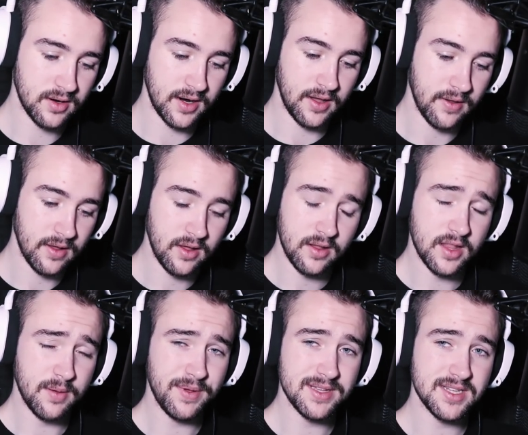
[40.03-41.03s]
Alright,
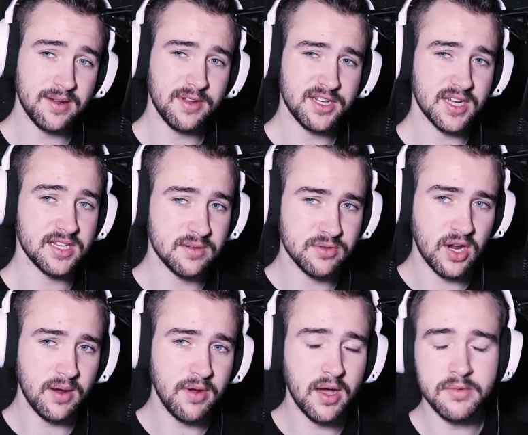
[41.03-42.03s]
that being said, make sure you guys
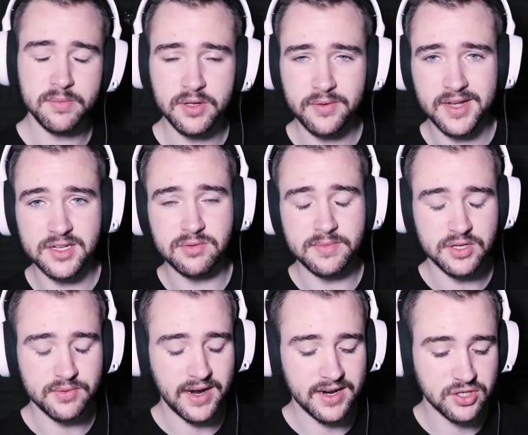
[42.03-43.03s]
subscribe, comment below what you guys want me
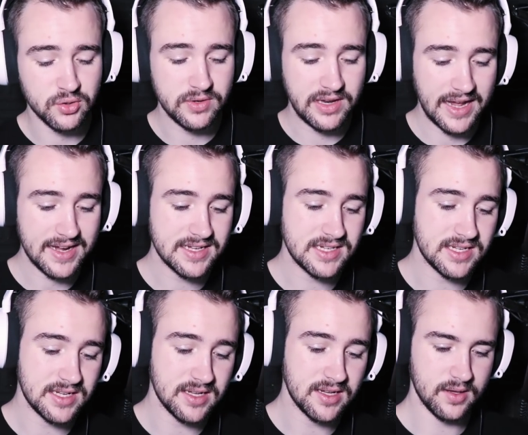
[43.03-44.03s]
to react to
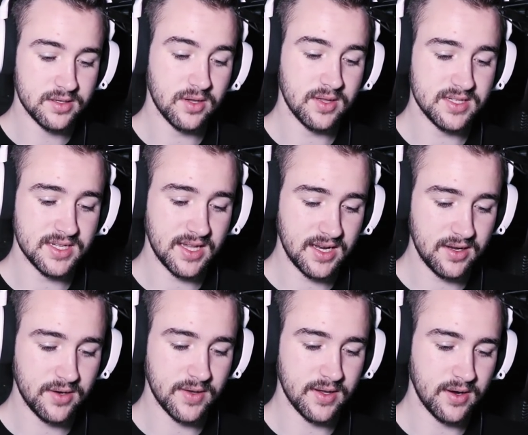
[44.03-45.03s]
next, so let's get
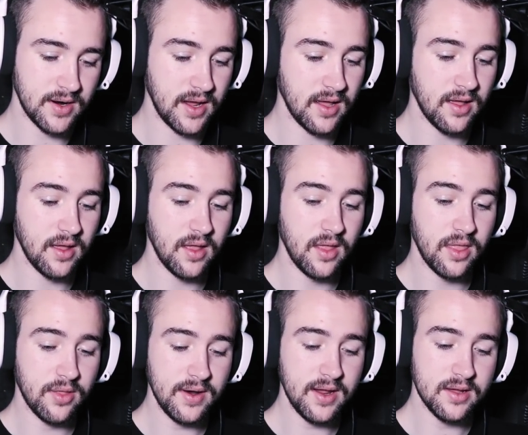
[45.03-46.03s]
into it. Alright,
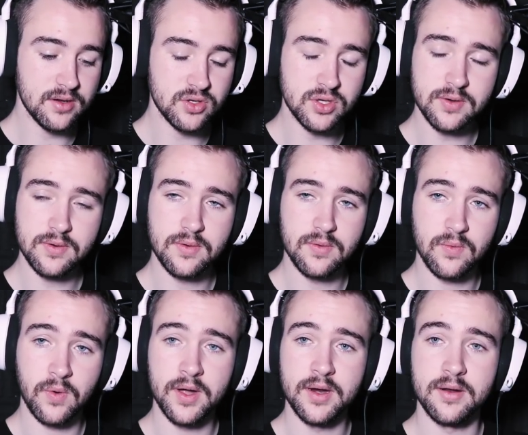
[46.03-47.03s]
3, 2,
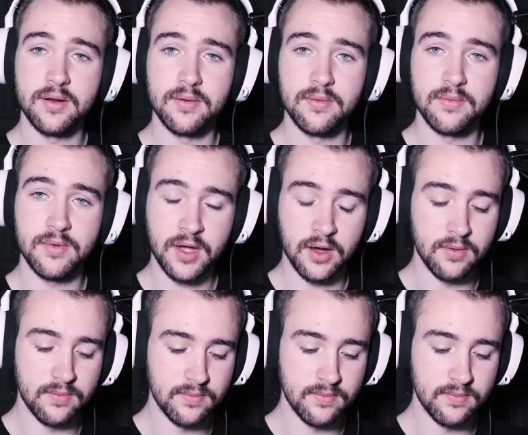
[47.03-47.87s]
1, go.